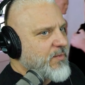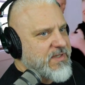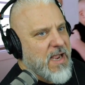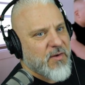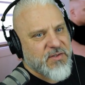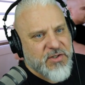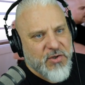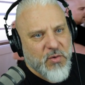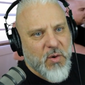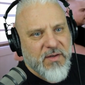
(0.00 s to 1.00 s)
down
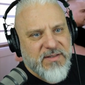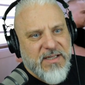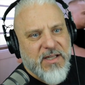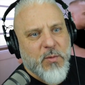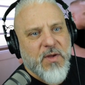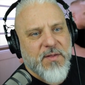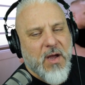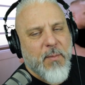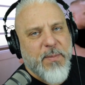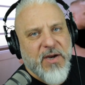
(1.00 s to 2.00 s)
to dealing with
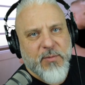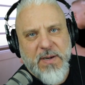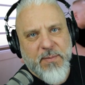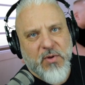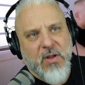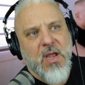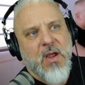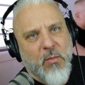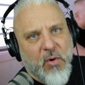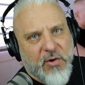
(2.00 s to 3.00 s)
bigger people,
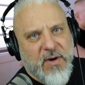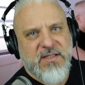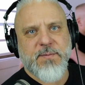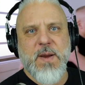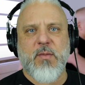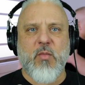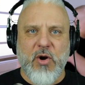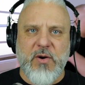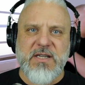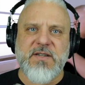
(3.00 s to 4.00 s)
more
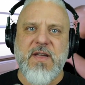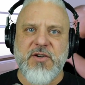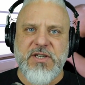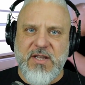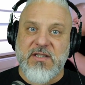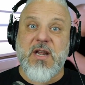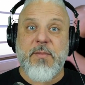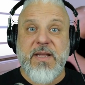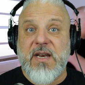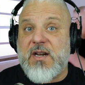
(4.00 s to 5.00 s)
aggressive energy that is
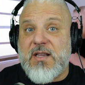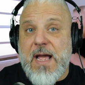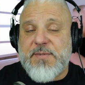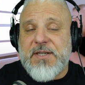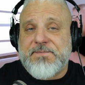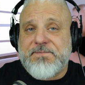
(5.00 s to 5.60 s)
coming in and collapsing.